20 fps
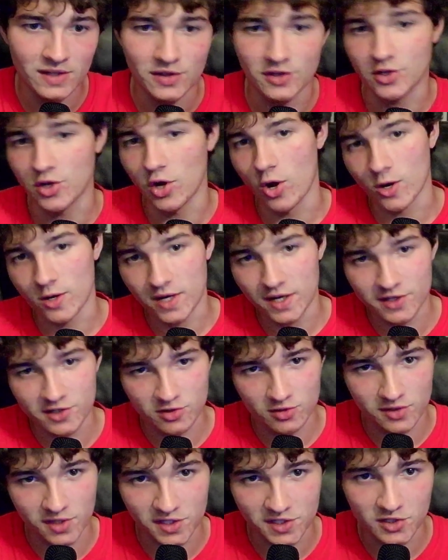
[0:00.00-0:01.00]
The Guardians are
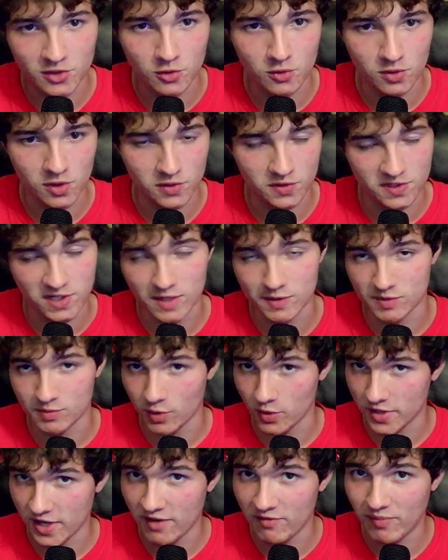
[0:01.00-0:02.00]
in the 2. Those teams
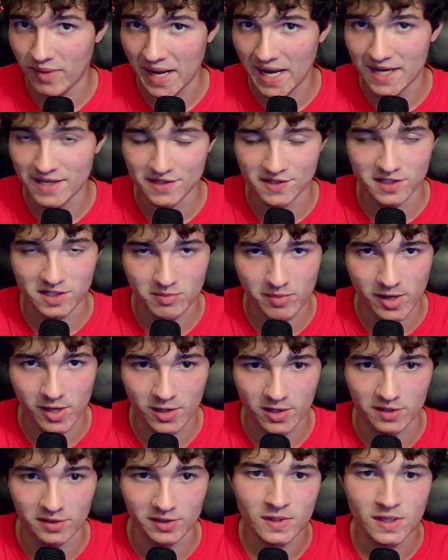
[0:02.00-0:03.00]
both have byes in the
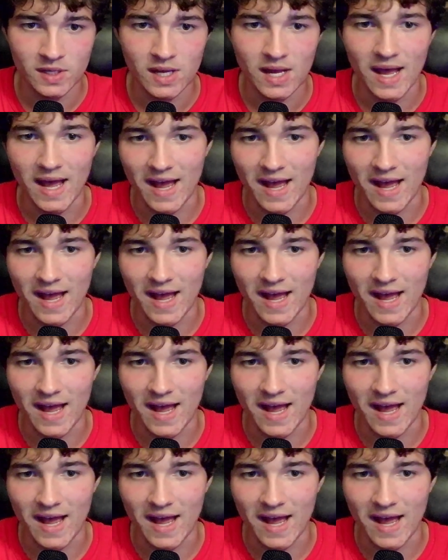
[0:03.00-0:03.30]
American League.